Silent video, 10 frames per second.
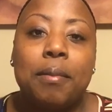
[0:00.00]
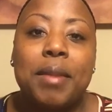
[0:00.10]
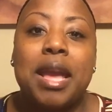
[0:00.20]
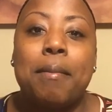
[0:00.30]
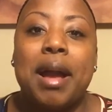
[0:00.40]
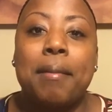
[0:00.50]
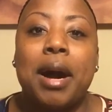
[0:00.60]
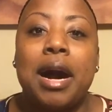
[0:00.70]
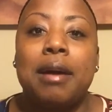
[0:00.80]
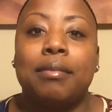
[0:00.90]
me and my
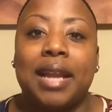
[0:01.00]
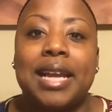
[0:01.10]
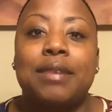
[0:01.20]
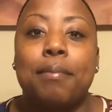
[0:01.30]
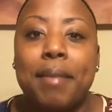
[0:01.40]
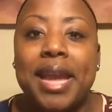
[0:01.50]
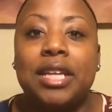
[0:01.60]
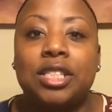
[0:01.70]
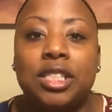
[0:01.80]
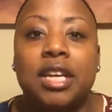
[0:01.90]
mom like
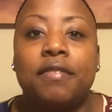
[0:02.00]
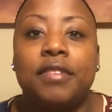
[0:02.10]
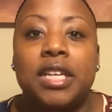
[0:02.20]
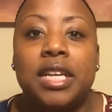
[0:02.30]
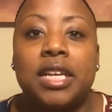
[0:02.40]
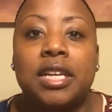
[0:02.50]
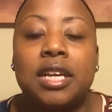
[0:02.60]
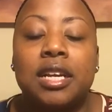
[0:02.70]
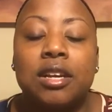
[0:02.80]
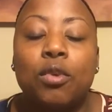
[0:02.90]

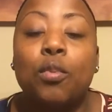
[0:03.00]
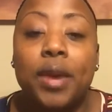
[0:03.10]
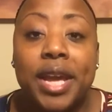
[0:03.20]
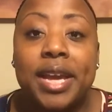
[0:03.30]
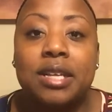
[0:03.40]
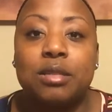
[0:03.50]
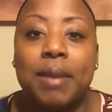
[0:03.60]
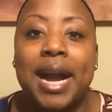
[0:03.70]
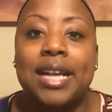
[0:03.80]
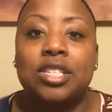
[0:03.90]
makeshifting wigs
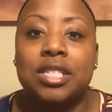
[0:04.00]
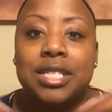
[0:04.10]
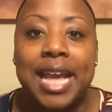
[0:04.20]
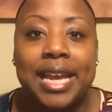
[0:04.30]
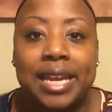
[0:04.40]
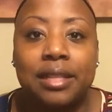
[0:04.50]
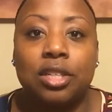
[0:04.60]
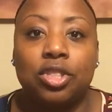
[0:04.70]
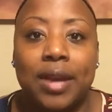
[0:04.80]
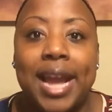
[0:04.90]
by just taking the
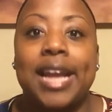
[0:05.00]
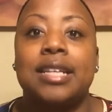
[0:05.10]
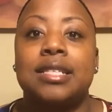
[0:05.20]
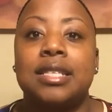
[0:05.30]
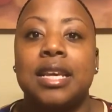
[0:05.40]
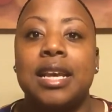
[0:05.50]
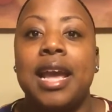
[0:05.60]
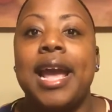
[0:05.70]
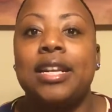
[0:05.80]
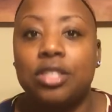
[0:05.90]
tracks
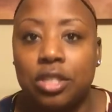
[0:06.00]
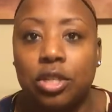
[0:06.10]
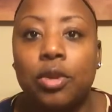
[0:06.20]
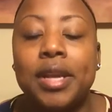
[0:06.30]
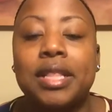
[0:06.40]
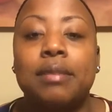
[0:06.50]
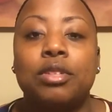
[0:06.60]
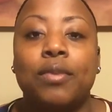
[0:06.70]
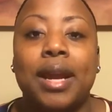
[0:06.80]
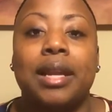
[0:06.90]
and just gluing them
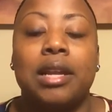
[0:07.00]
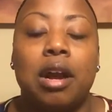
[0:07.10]
directly